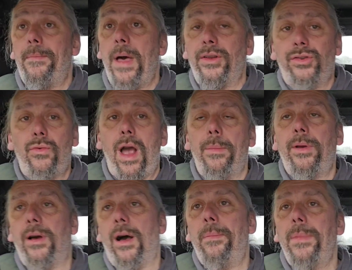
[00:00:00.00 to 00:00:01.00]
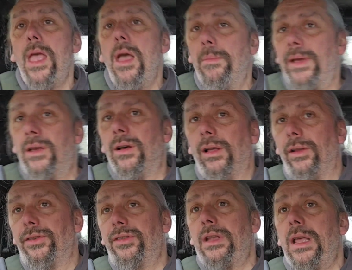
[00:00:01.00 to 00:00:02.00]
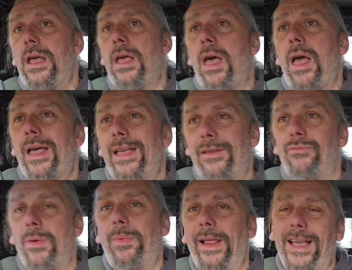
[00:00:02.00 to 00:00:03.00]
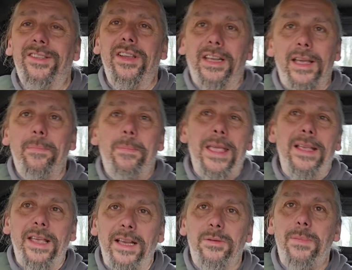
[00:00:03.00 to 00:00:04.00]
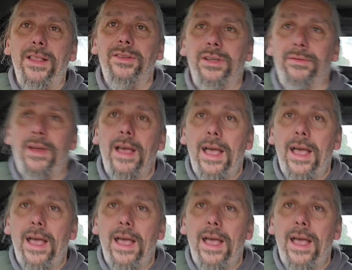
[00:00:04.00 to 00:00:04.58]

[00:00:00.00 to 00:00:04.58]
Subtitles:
a scrap car because replacing it is expensive.